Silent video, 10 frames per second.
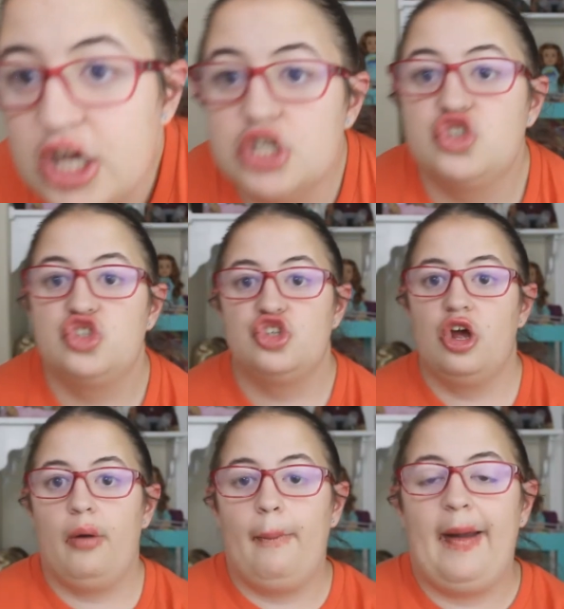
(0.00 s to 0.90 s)

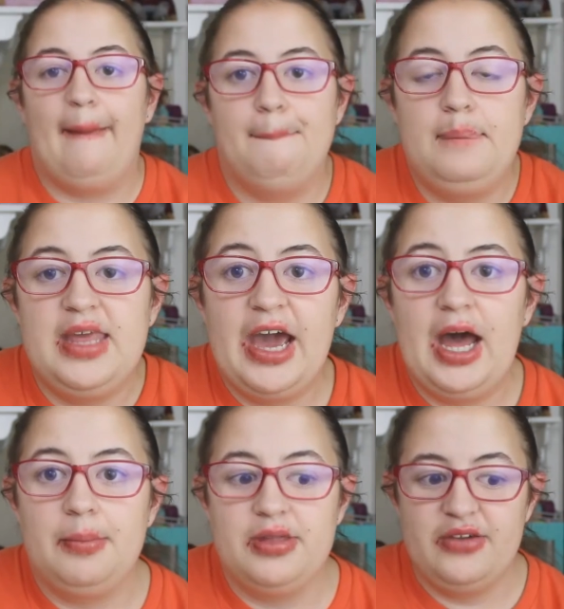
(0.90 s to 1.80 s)
So yeah,
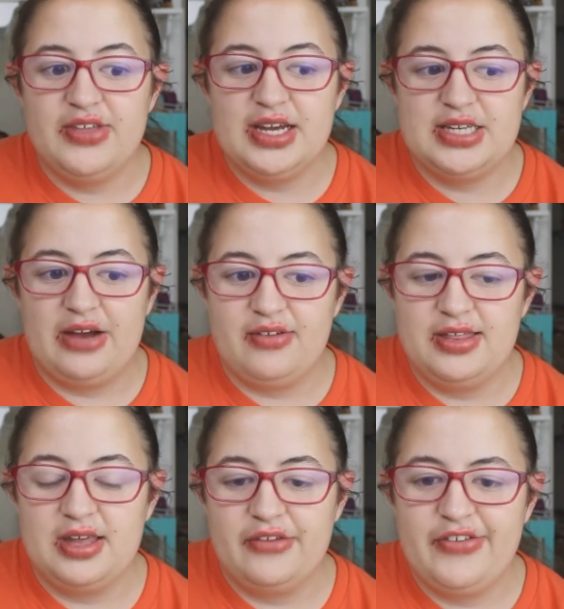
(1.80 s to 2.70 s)
I believe that's
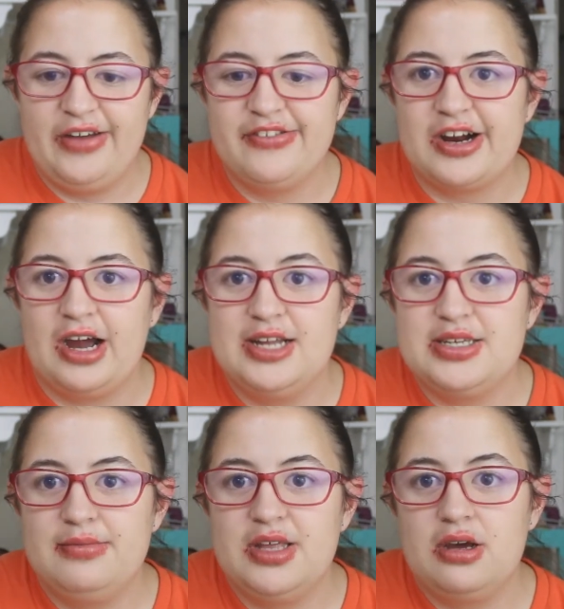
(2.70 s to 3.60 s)
everything. If I forgot
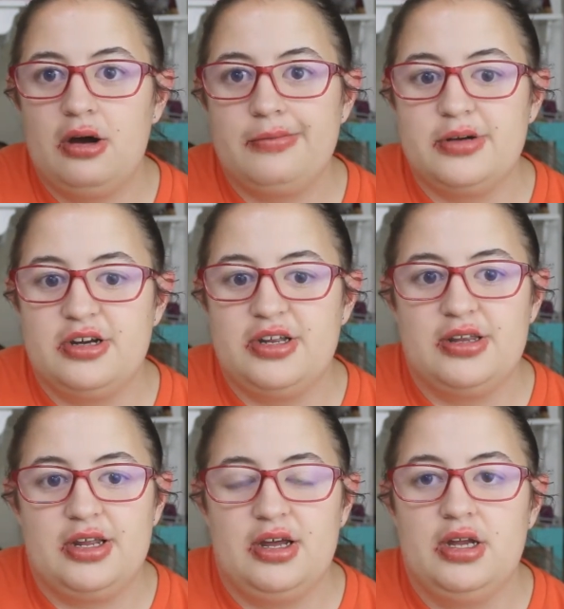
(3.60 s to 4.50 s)
something, I'll put it
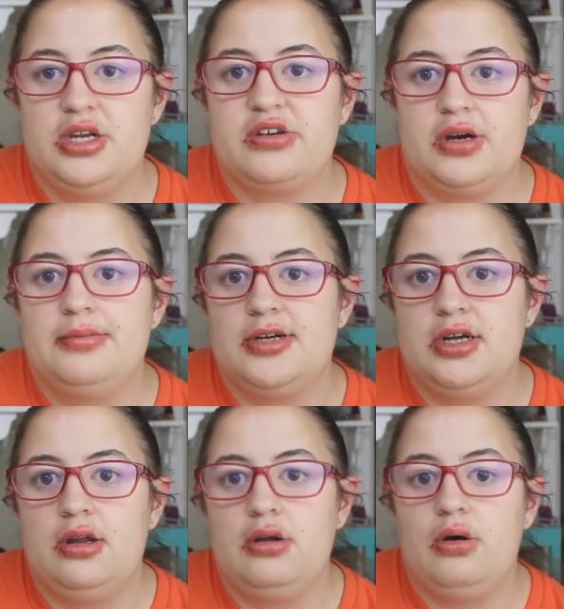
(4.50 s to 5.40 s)
in the
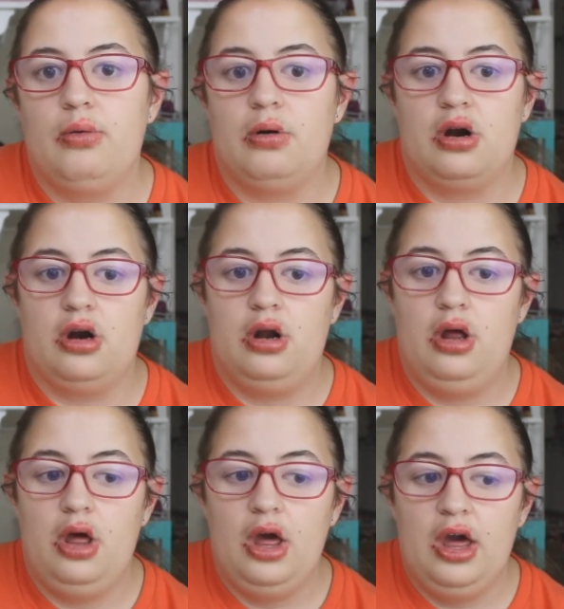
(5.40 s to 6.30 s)
description or
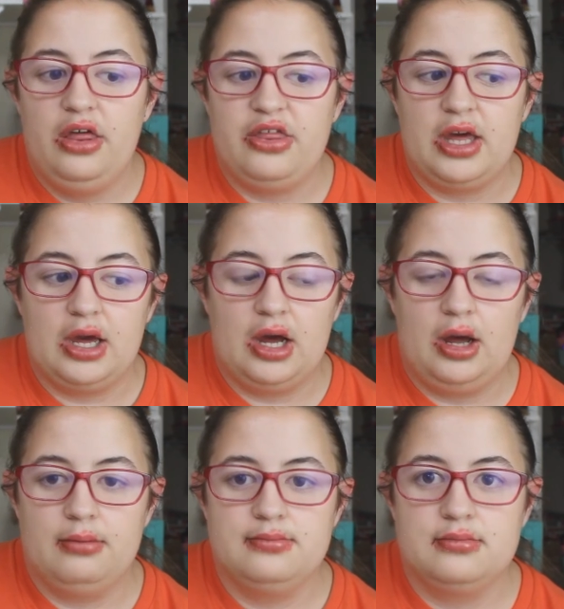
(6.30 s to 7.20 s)
the
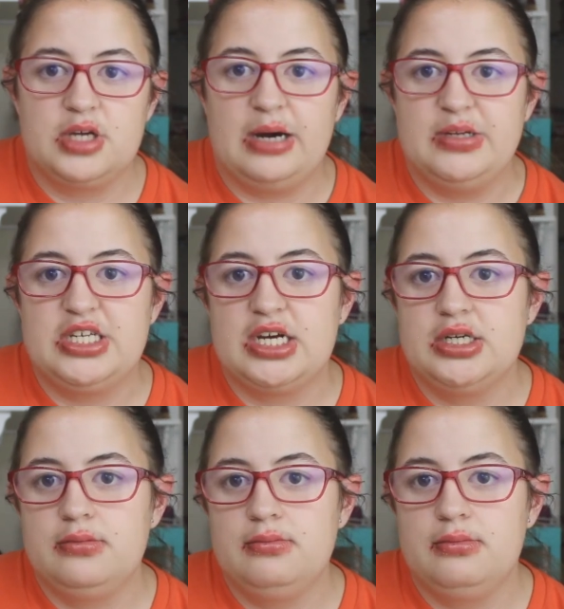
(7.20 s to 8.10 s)
um, comment
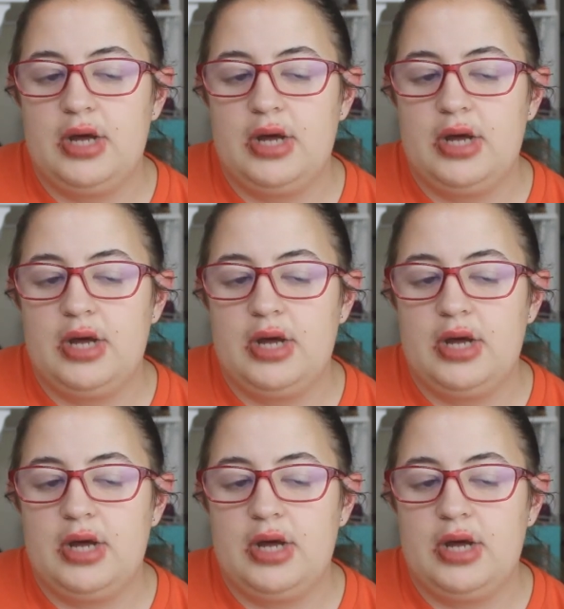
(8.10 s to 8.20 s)
section.